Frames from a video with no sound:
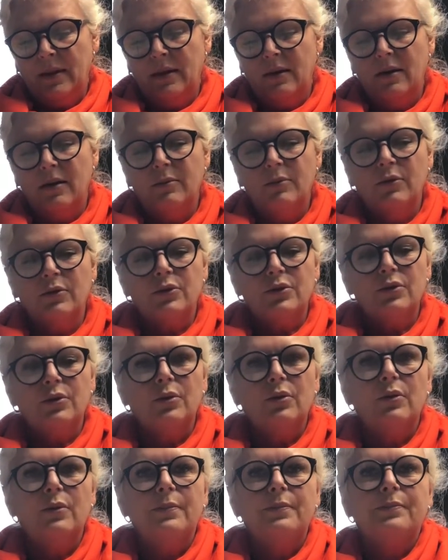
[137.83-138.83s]
I'm not
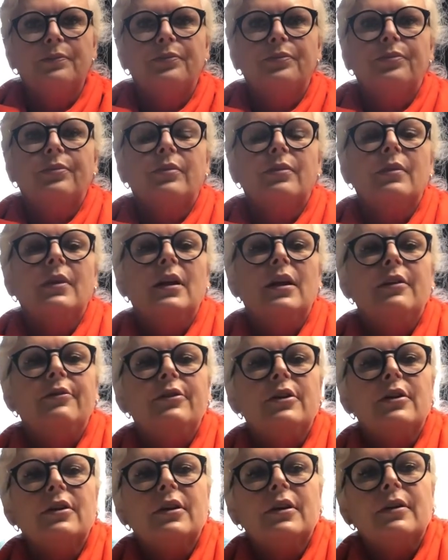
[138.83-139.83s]
sure if
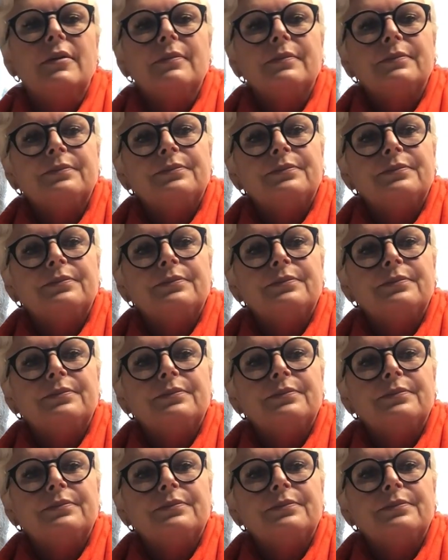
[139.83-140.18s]
you can